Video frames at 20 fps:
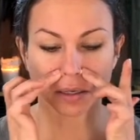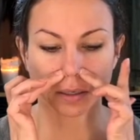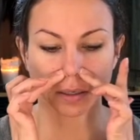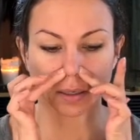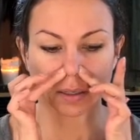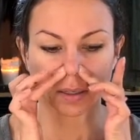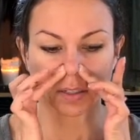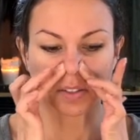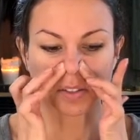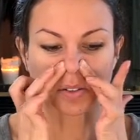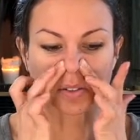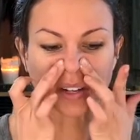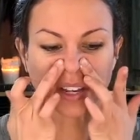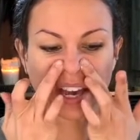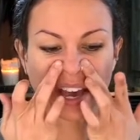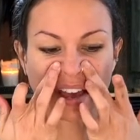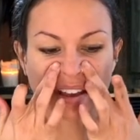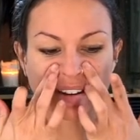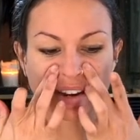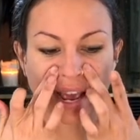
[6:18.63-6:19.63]
So
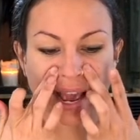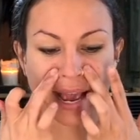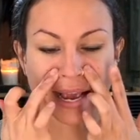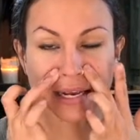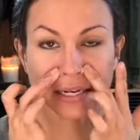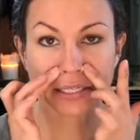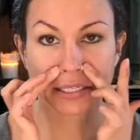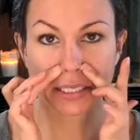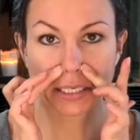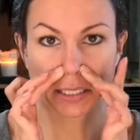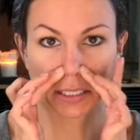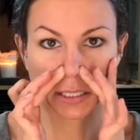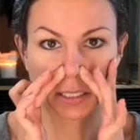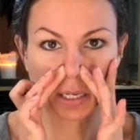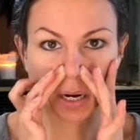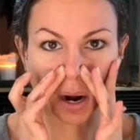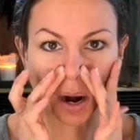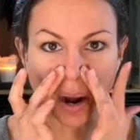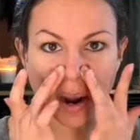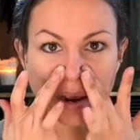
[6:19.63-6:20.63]
again, 18
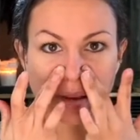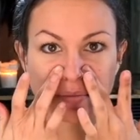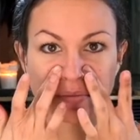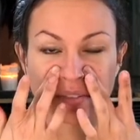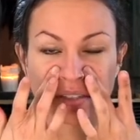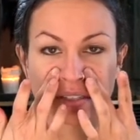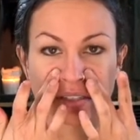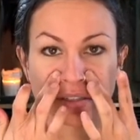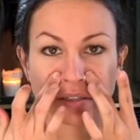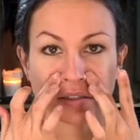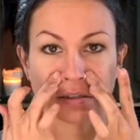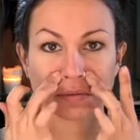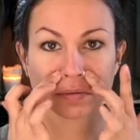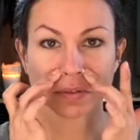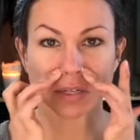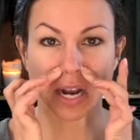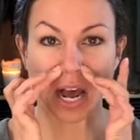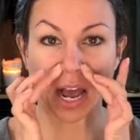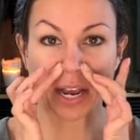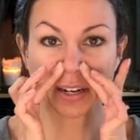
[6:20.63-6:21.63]
times,
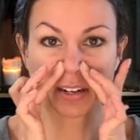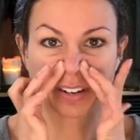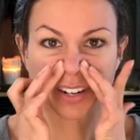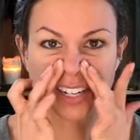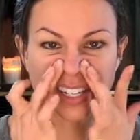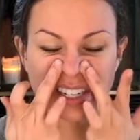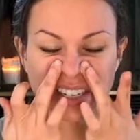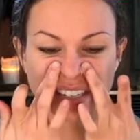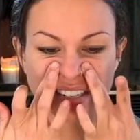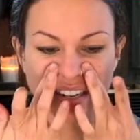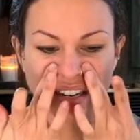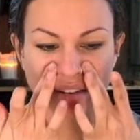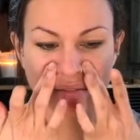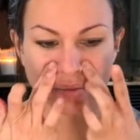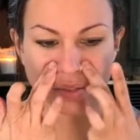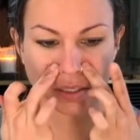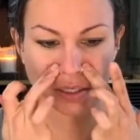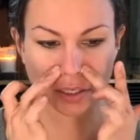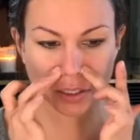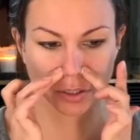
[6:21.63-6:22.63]
9 or 18 times
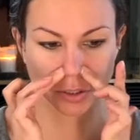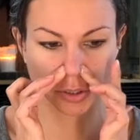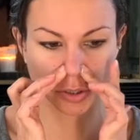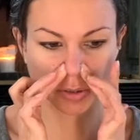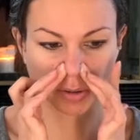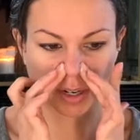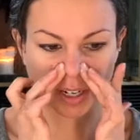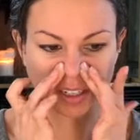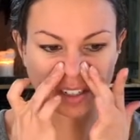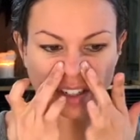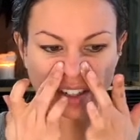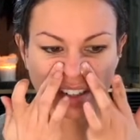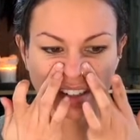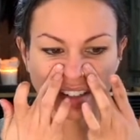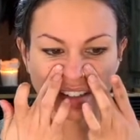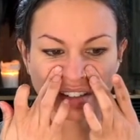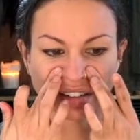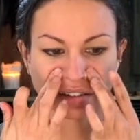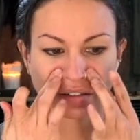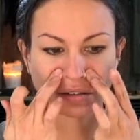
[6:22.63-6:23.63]
in each direction.
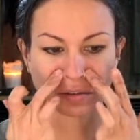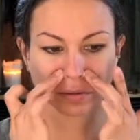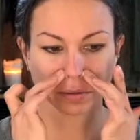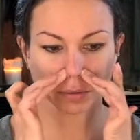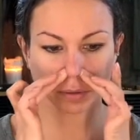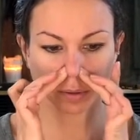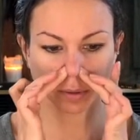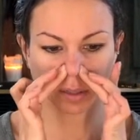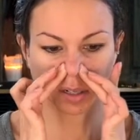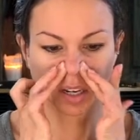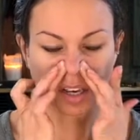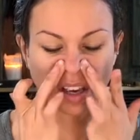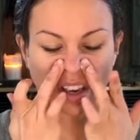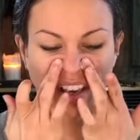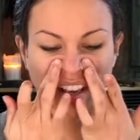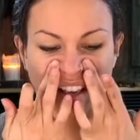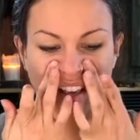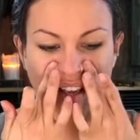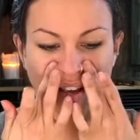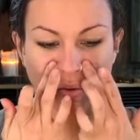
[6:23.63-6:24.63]

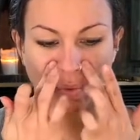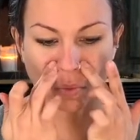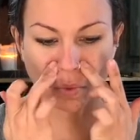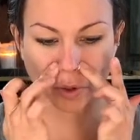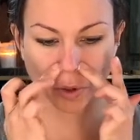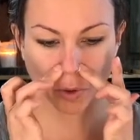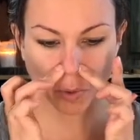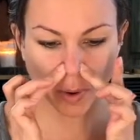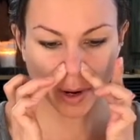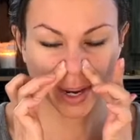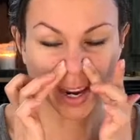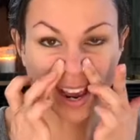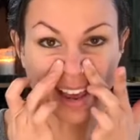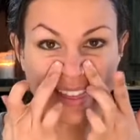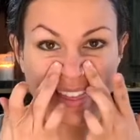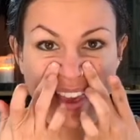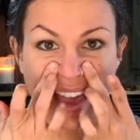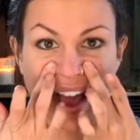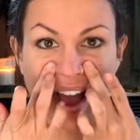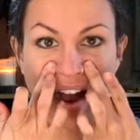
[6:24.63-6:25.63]
We're going in
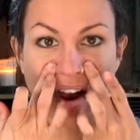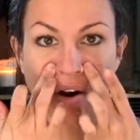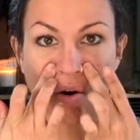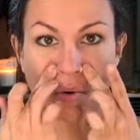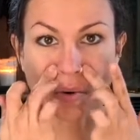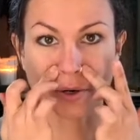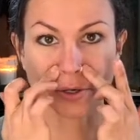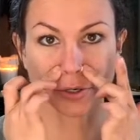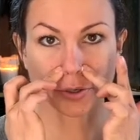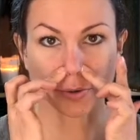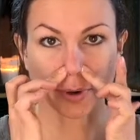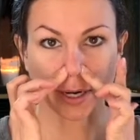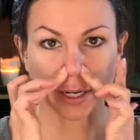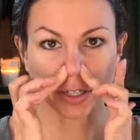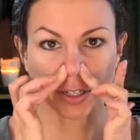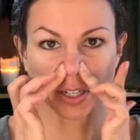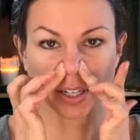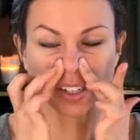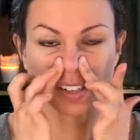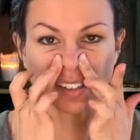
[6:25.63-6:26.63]
the outward
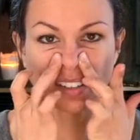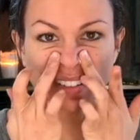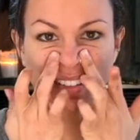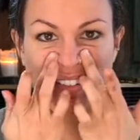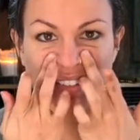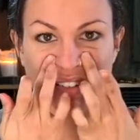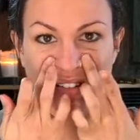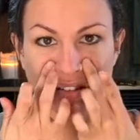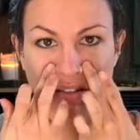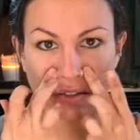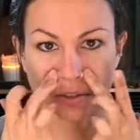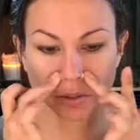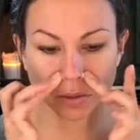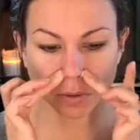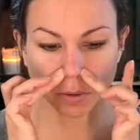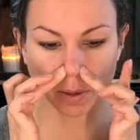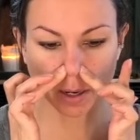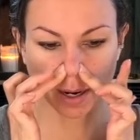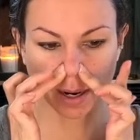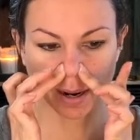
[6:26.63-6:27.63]
direction.
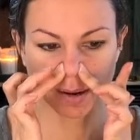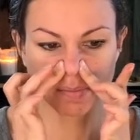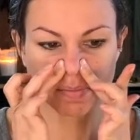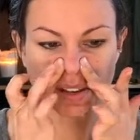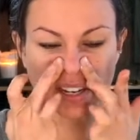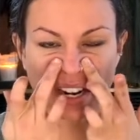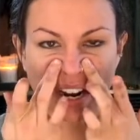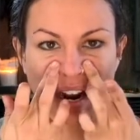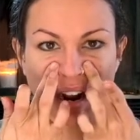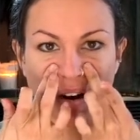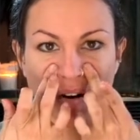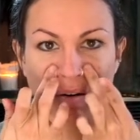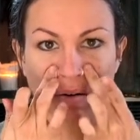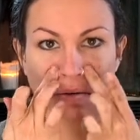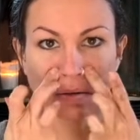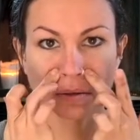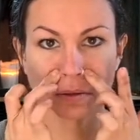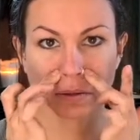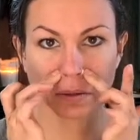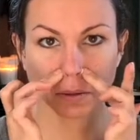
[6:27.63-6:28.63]
So up and
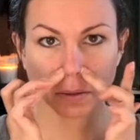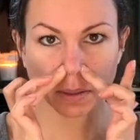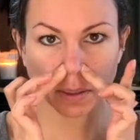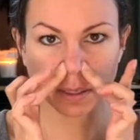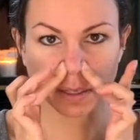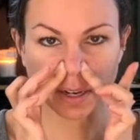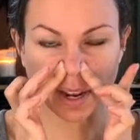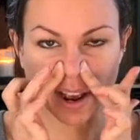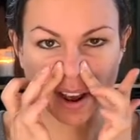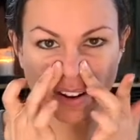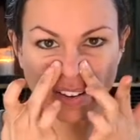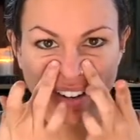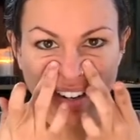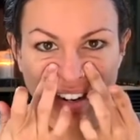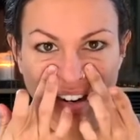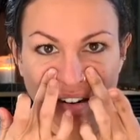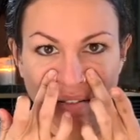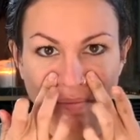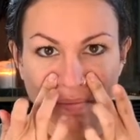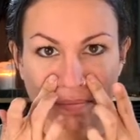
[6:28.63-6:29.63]
out, down and
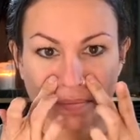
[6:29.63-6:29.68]
up.